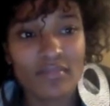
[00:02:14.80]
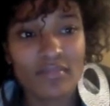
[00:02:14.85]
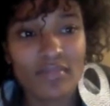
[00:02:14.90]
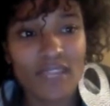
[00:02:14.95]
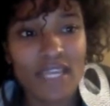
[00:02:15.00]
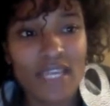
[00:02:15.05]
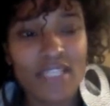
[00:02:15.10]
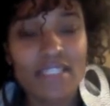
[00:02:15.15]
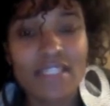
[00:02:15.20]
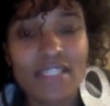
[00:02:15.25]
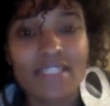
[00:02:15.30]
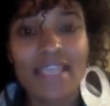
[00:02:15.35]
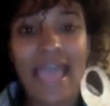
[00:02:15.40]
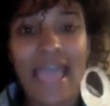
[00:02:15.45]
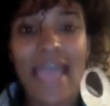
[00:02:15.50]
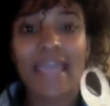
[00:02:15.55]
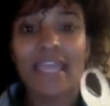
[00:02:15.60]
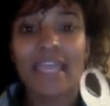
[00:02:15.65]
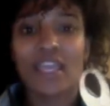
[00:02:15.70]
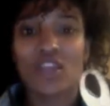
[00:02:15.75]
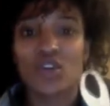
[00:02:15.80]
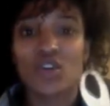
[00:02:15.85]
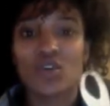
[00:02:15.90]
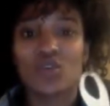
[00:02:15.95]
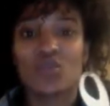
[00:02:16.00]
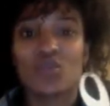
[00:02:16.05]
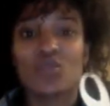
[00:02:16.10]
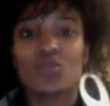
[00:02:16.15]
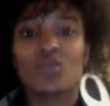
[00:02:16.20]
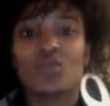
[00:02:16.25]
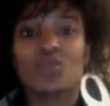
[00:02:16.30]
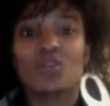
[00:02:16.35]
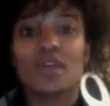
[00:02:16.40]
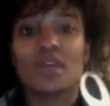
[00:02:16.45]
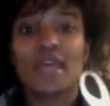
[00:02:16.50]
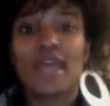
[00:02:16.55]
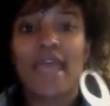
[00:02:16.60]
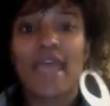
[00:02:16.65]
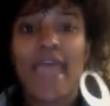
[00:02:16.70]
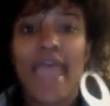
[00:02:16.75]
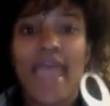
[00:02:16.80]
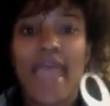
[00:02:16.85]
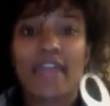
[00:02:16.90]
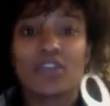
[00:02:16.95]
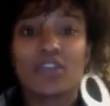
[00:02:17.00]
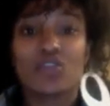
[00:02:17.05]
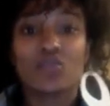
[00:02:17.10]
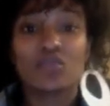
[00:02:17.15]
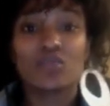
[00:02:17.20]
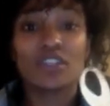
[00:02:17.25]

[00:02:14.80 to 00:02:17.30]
is attacking you and you